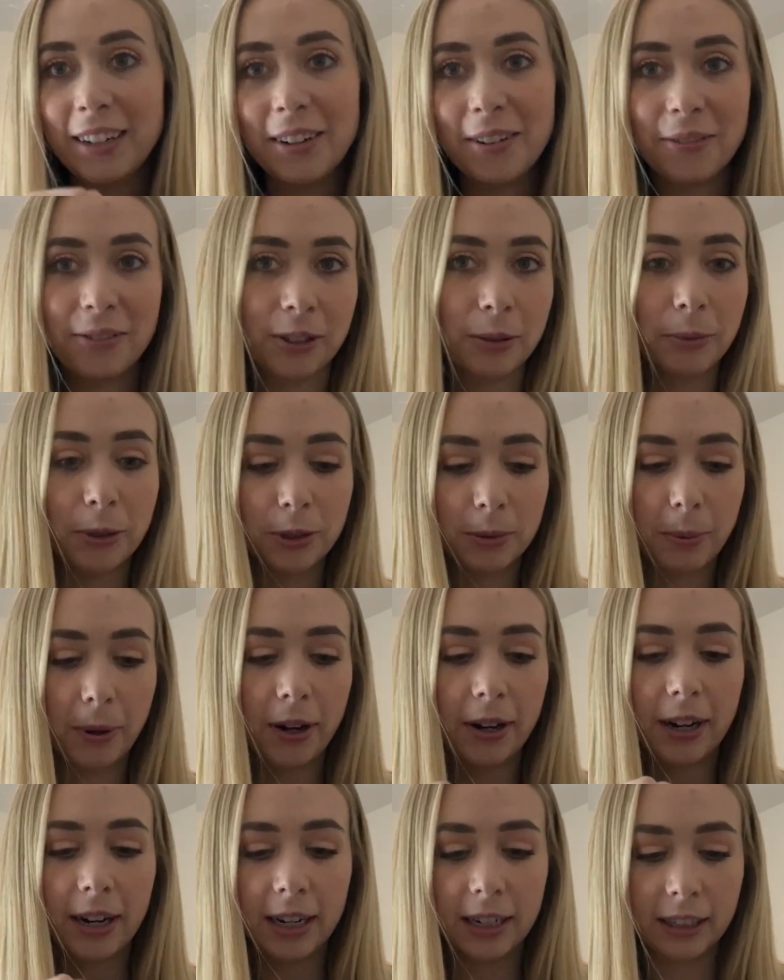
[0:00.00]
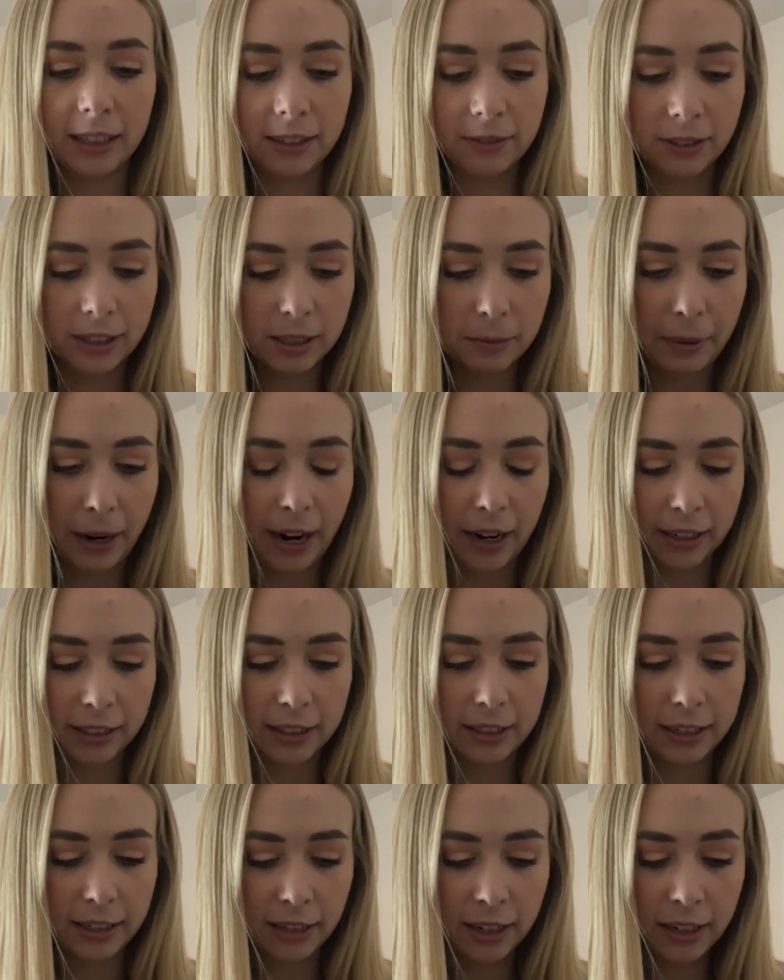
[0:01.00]
For the most part, I leave this
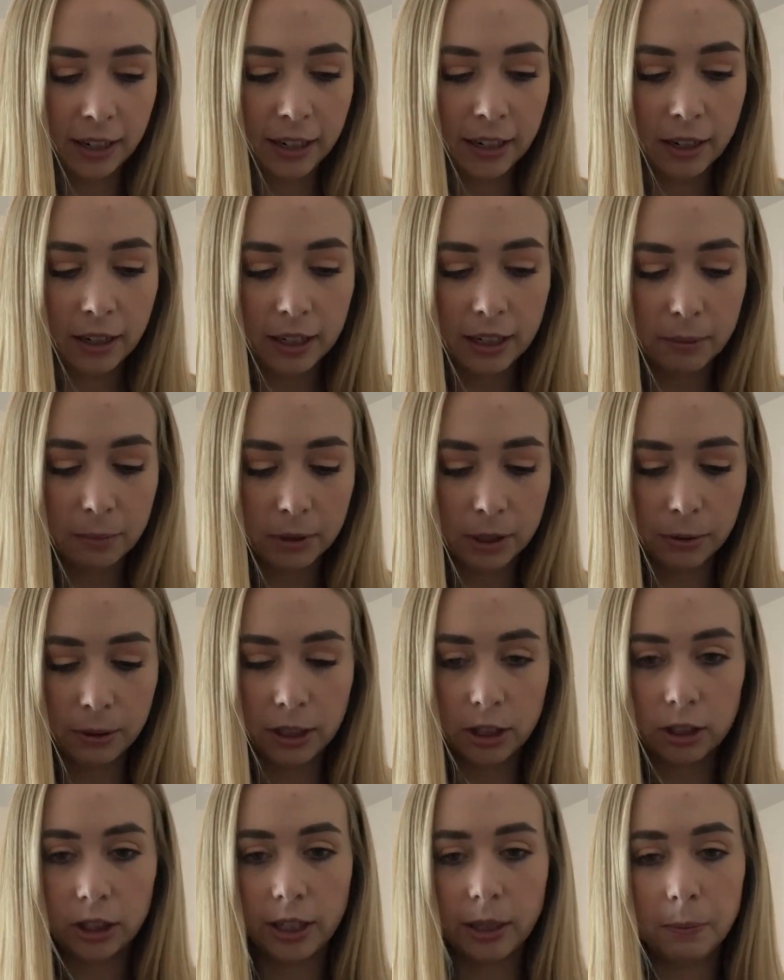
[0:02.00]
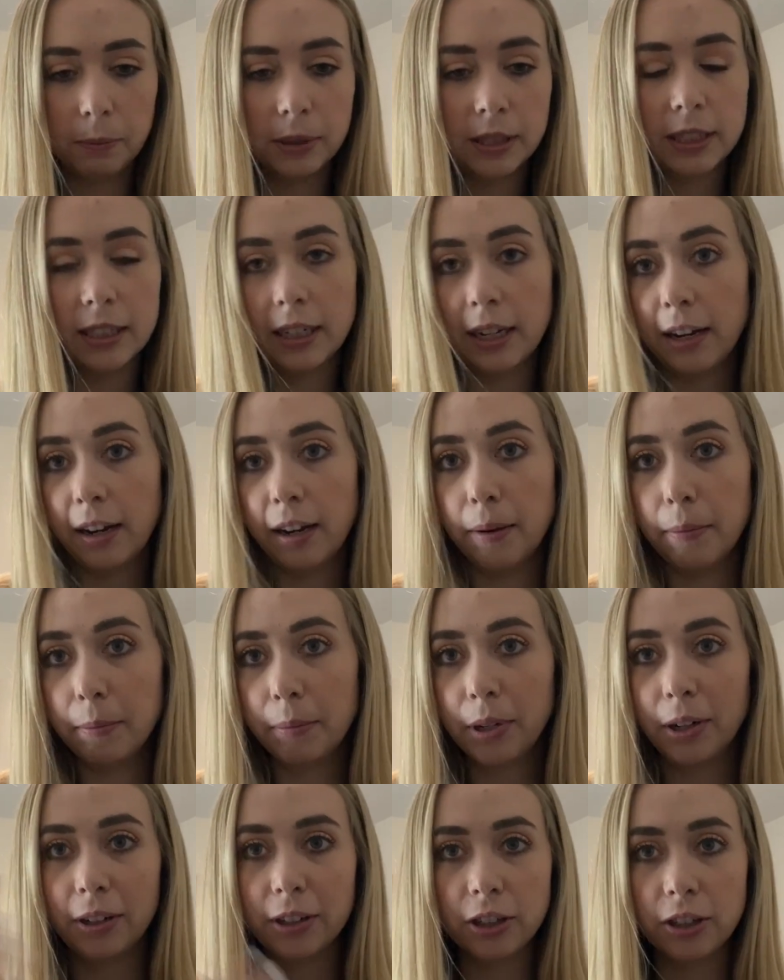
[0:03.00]
packed in between trips,
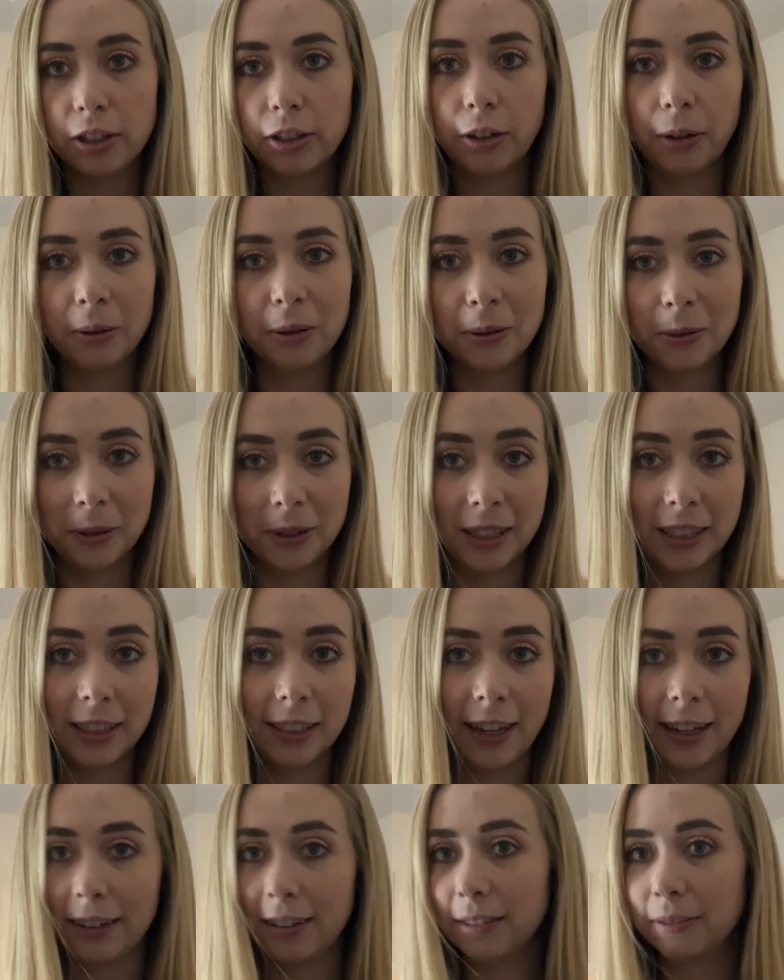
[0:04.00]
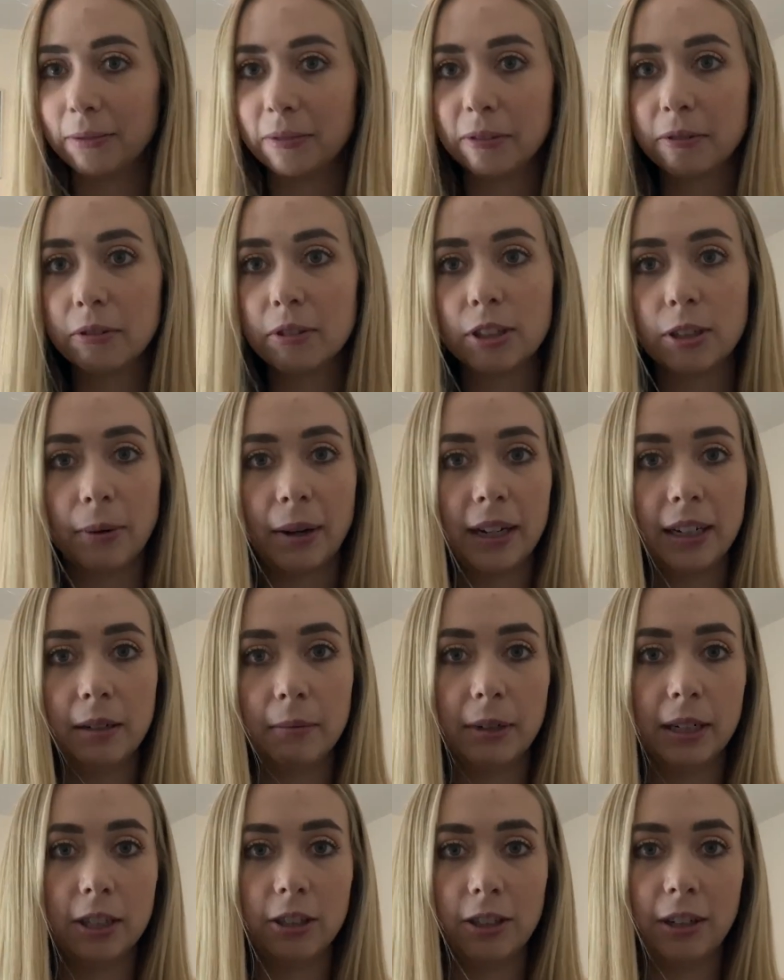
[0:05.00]
but I'll just go through it like so I can
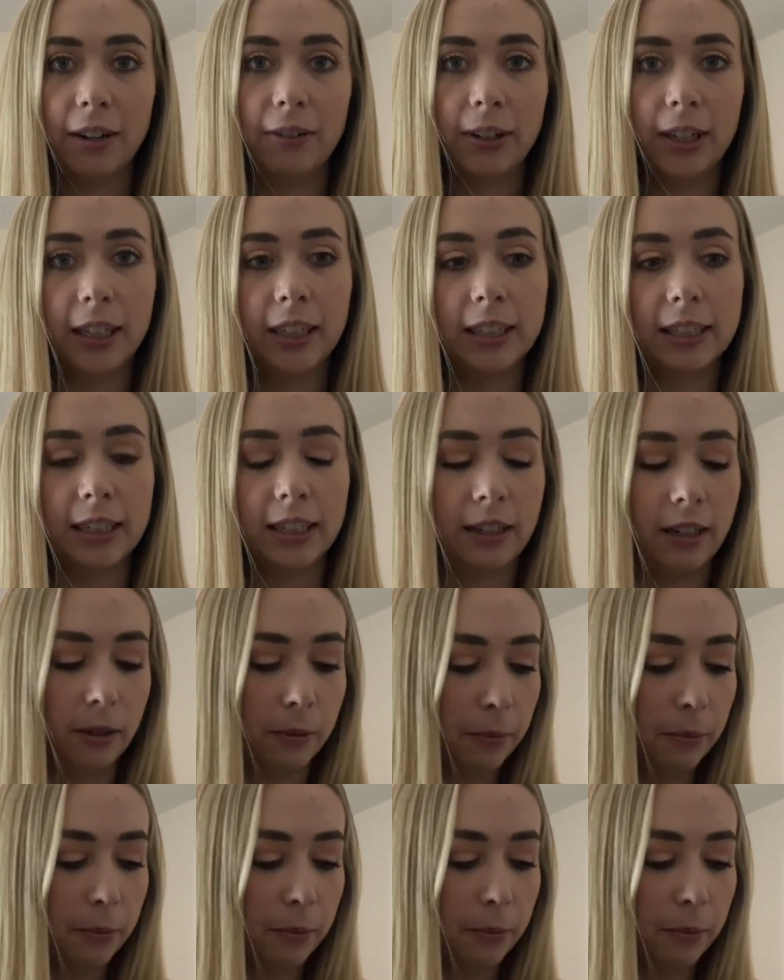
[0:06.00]
make sure everything is in there.